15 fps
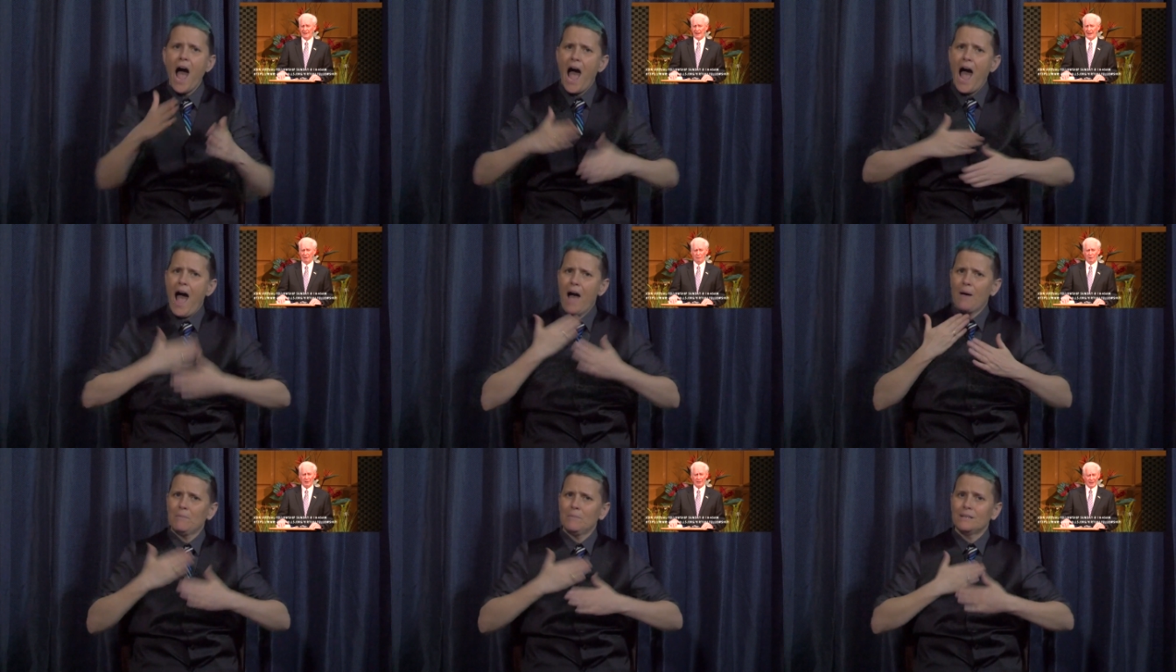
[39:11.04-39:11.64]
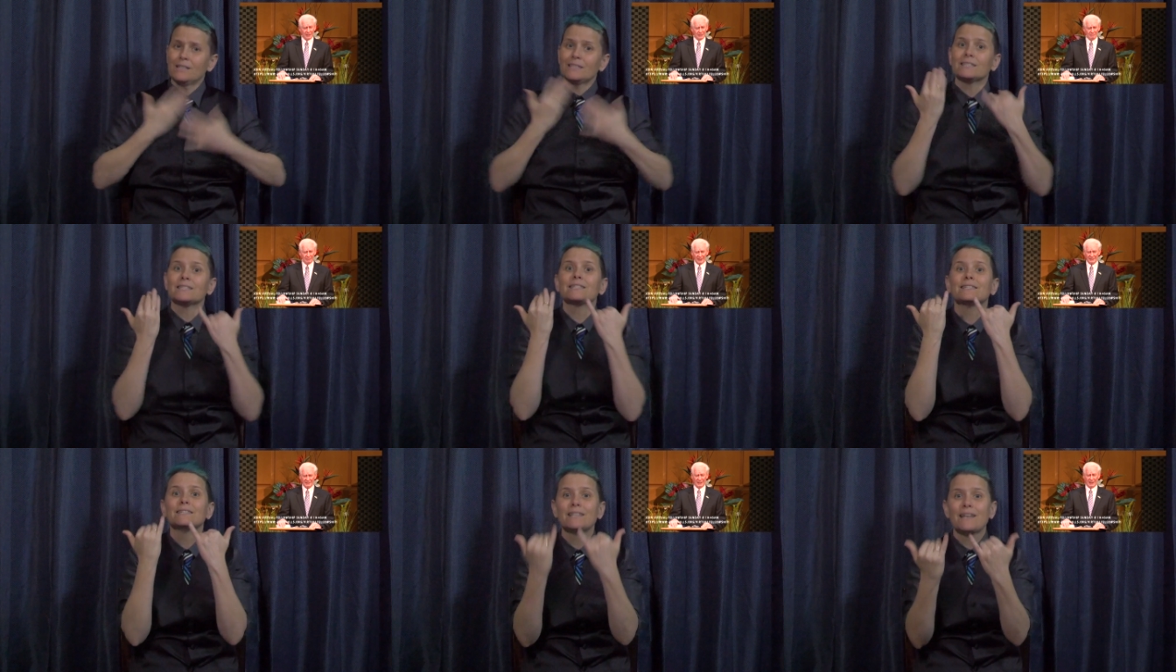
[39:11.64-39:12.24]
I want to end
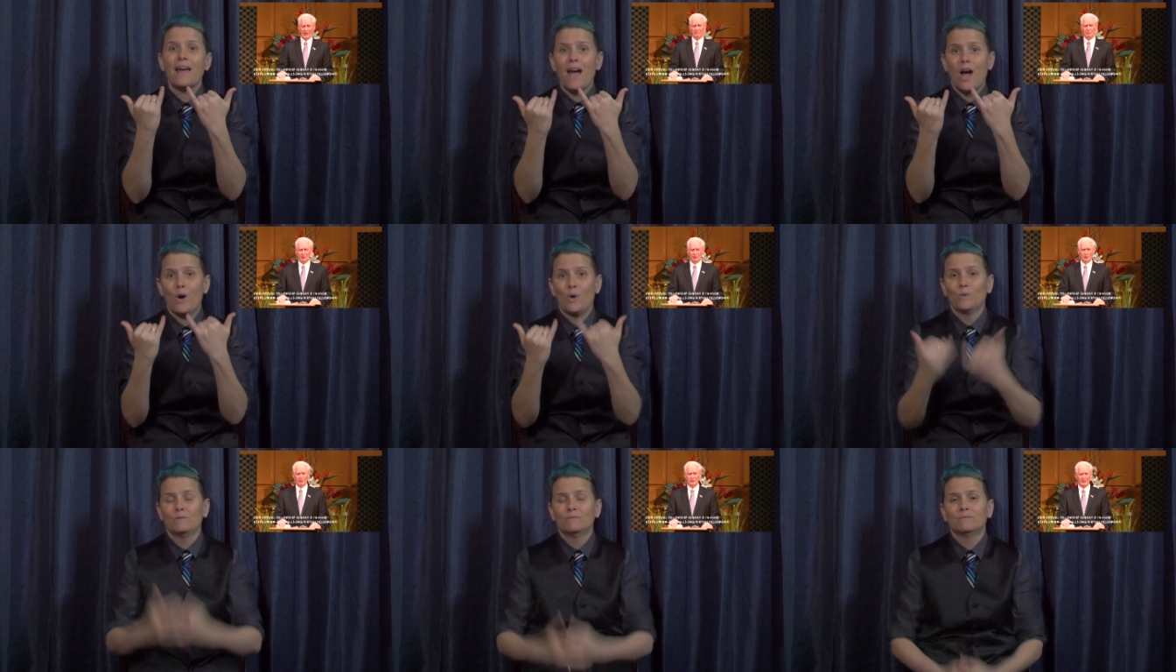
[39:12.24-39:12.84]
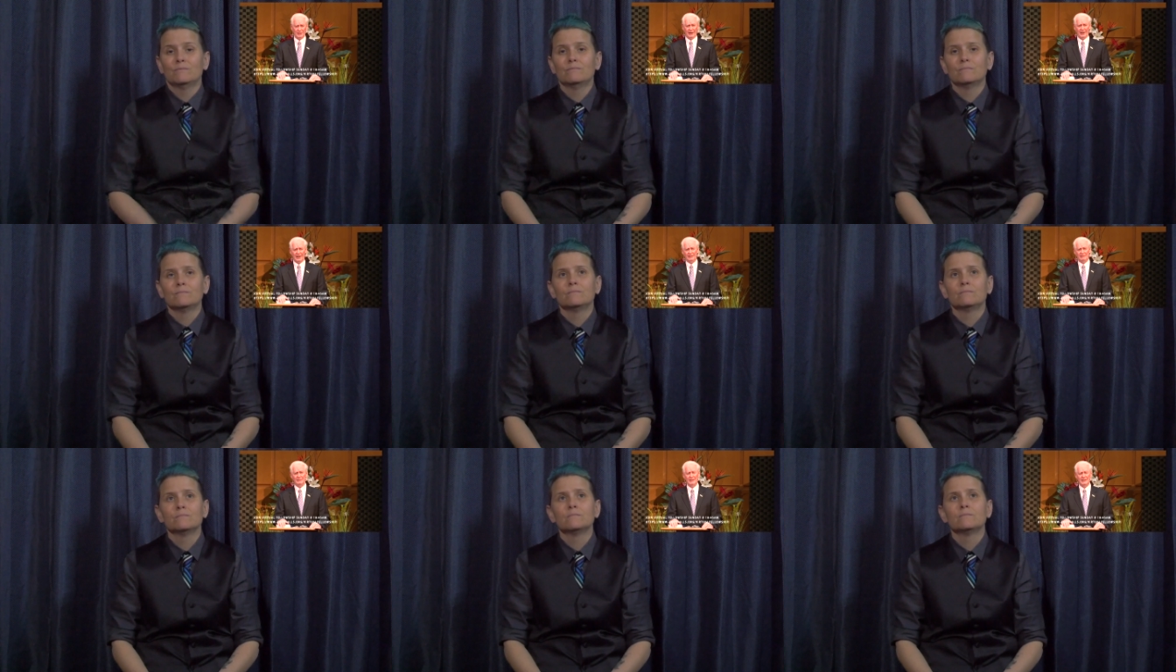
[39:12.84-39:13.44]
my time with you
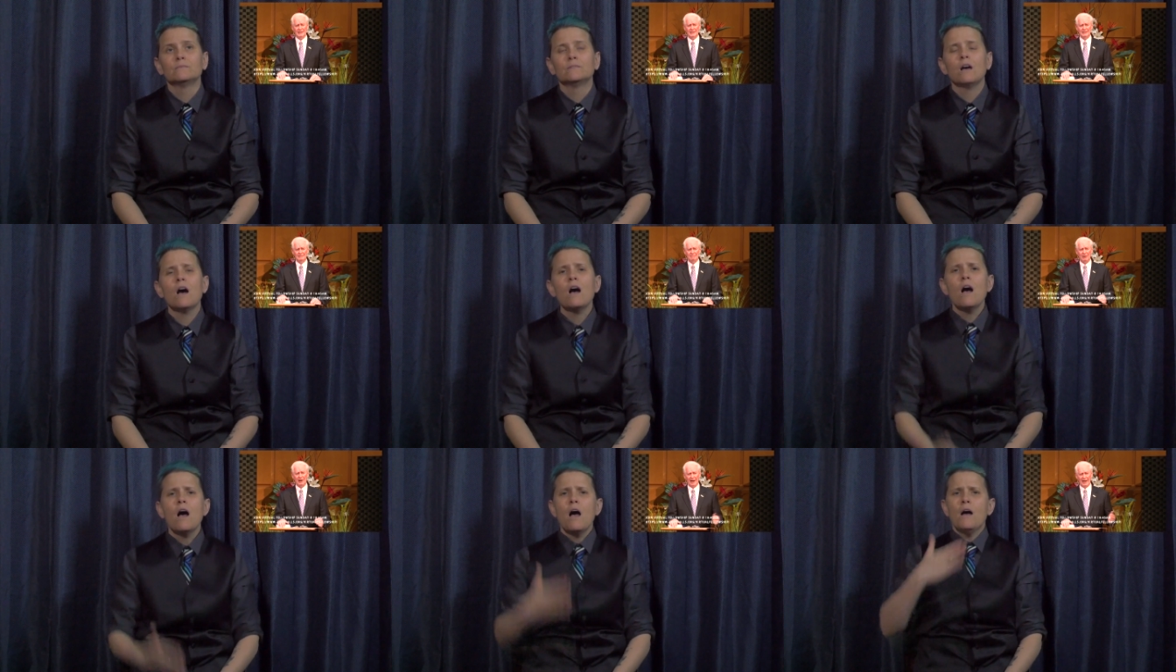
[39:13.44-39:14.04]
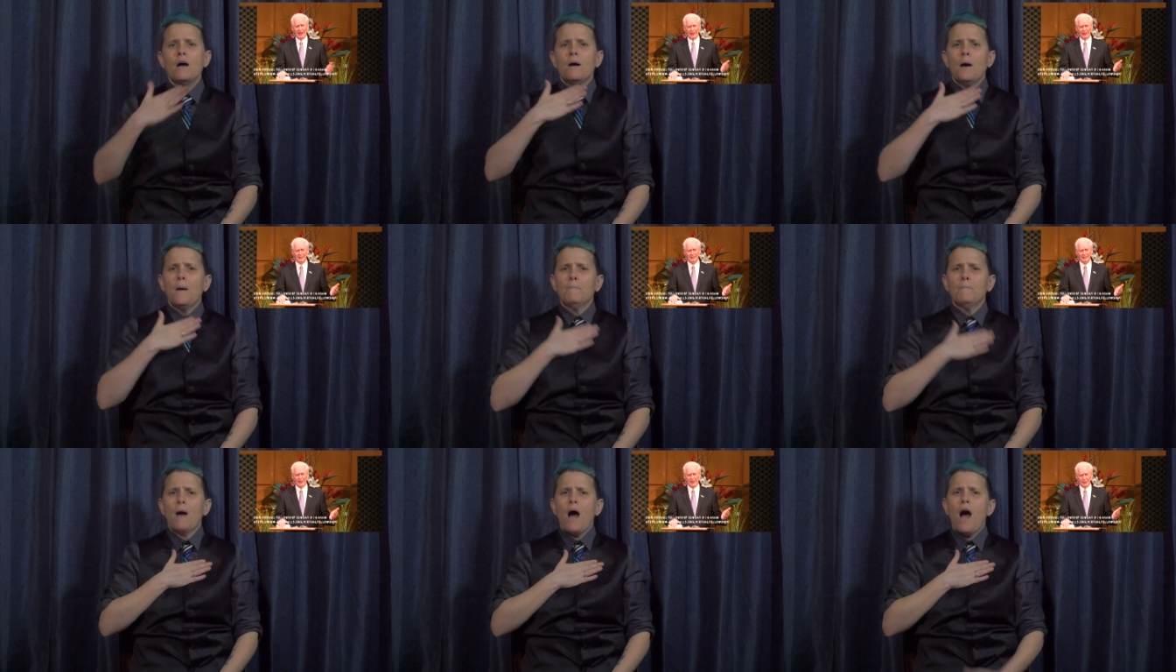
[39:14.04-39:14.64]
tonight by
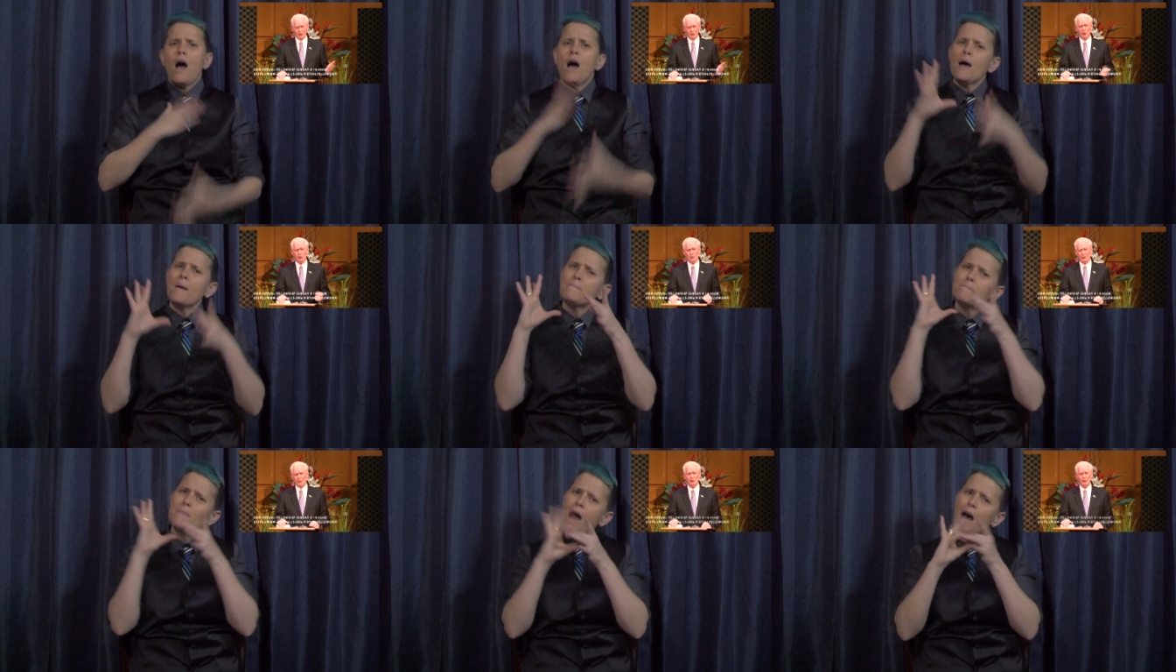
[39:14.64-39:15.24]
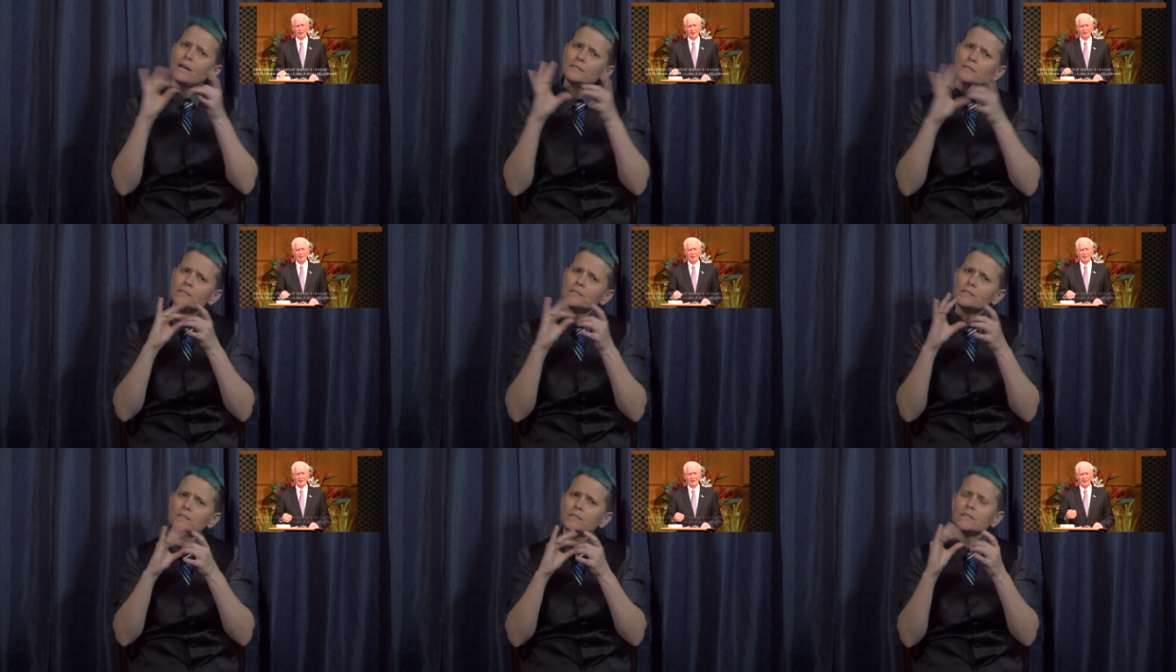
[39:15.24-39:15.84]
encouraging
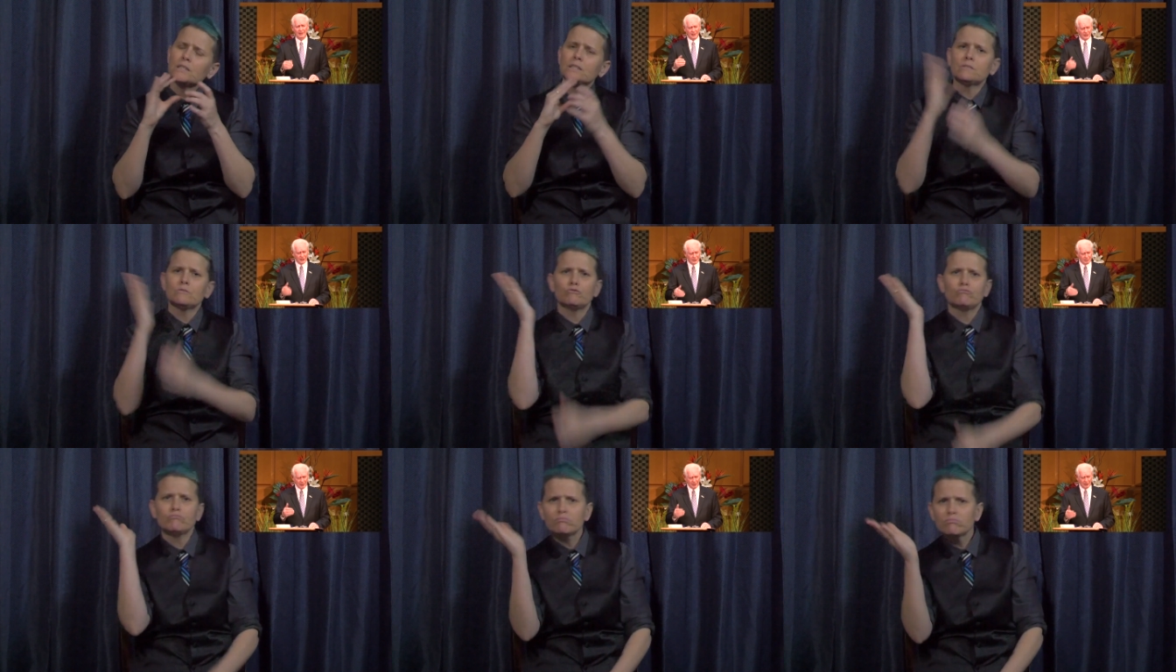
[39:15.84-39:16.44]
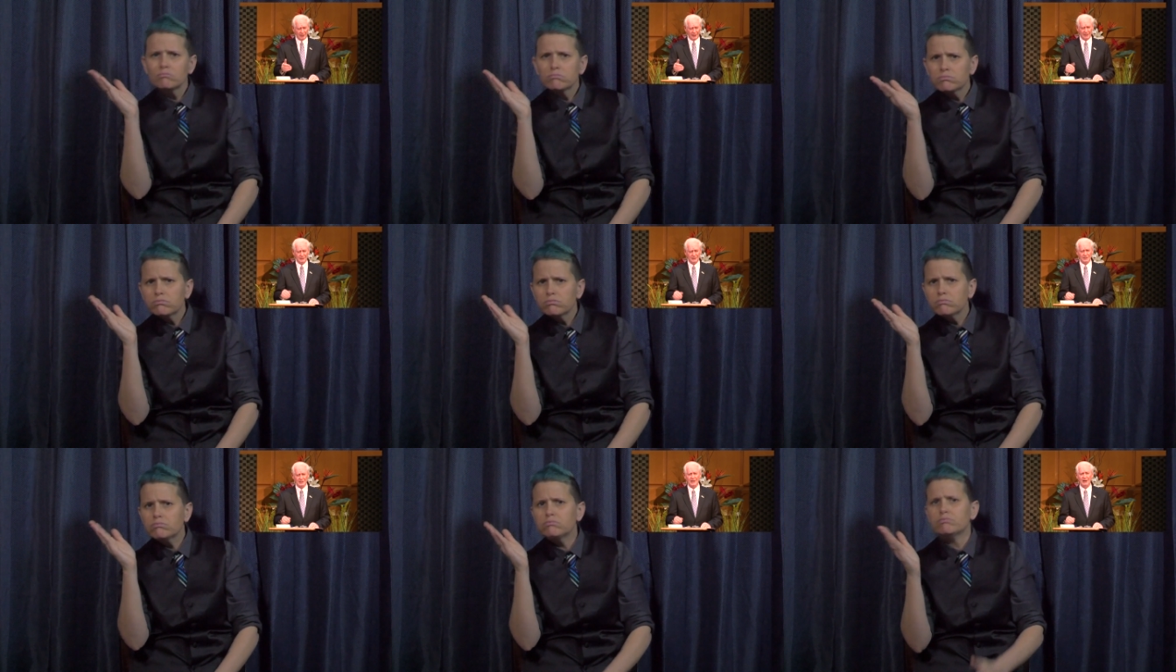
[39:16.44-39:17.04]
an
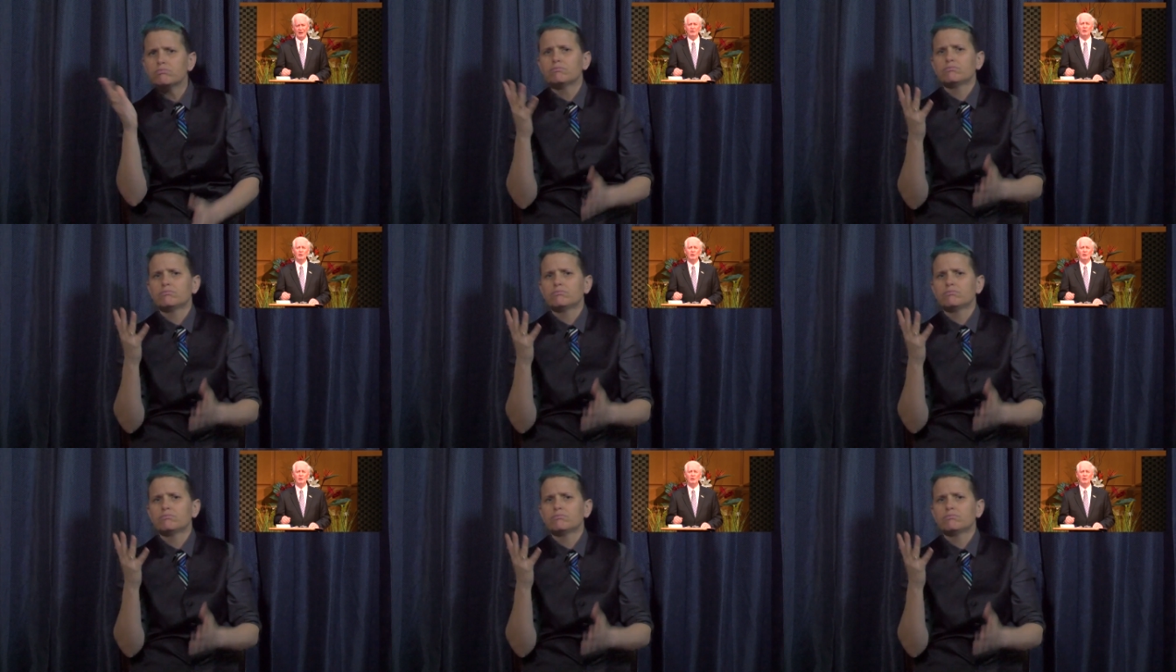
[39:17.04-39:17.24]
experience of